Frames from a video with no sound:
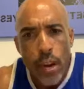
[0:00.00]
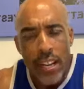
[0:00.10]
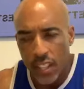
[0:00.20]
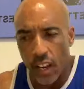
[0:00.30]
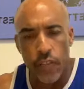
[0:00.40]

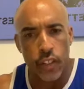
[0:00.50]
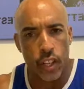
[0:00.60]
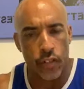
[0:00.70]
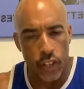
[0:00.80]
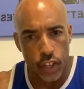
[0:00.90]
Winning
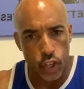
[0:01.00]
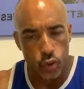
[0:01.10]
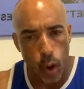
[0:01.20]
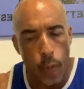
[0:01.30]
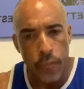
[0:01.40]
the
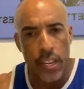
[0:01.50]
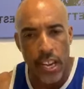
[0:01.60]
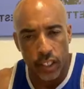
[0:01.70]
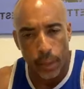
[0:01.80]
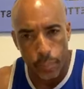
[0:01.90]
trophy
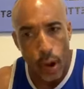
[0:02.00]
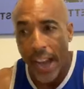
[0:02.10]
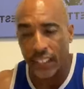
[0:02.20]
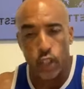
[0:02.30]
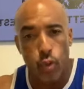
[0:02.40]
is the
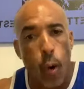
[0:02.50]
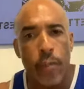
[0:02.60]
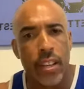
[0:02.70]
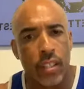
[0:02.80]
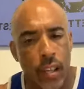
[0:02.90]
prize. The
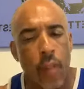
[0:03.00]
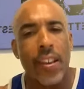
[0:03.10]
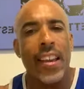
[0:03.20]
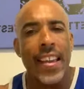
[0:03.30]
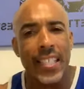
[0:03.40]
trophy
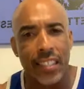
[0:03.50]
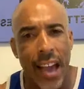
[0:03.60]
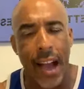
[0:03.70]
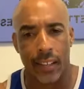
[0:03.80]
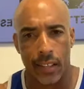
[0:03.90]
itself is
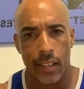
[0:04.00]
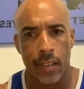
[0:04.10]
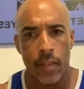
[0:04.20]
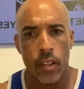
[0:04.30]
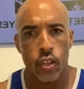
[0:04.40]
not.
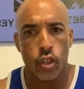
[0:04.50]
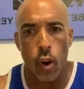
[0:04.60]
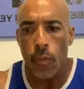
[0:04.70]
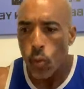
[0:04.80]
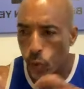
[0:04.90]

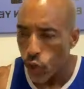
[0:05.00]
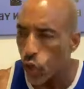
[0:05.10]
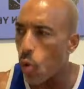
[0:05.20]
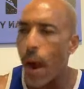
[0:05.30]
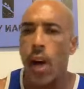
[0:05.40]
So when you
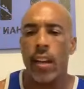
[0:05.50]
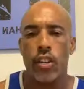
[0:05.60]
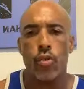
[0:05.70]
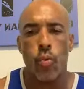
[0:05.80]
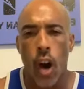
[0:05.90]
go out
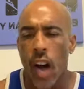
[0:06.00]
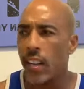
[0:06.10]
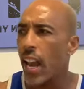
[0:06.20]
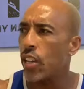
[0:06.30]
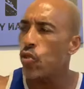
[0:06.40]
and you
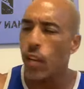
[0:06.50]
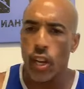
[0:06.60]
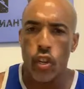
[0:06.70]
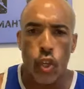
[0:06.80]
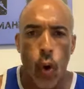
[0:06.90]
hunt and
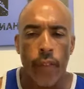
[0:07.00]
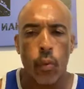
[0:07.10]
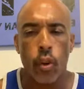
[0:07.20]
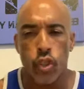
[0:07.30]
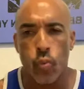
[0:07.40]
you go after
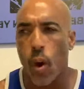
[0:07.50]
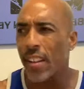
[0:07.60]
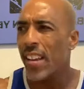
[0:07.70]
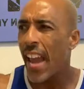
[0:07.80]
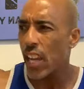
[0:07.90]
what you
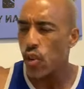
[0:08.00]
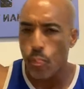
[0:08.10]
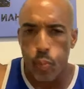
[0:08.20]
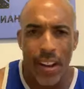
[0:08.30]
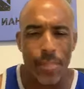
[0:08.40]
want and you
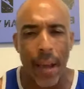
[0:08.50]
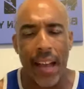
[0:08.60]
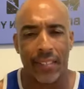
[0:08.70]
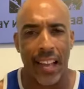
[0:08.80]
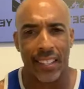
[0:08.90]
bring
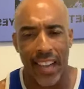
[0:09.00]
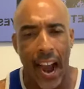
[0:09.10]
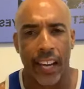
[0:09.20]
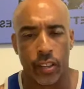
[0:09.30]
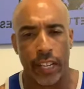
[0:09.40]
back that
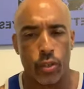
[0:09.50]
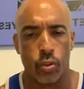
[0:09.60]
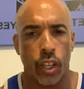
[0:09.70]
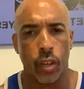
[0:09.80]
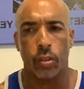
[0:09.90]
tiger that you
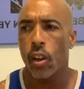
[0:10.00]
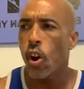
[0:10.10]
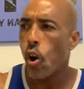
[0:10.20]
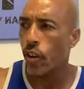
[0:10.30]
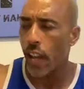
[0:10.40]
killed
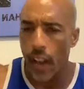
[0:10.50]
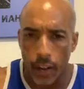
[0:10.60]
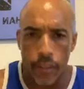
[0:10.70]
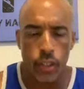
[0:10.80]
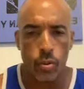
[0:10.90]
or the
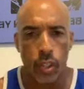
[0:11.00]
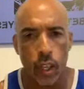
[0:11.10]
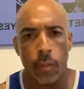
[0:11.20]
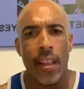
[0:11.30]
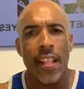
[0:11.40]
elephant you
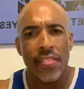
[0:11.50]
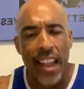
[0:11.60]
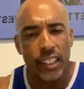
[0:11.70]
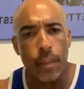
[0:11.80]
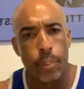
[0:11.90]
killed,
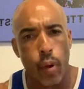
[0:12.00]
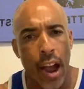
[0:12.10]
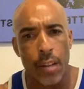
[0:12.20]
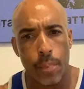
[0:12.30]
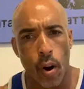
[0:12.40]
that's the
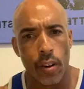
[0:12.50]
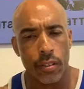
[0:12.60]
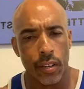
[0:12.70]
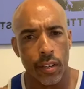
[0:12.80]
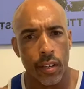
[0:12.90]
pride part.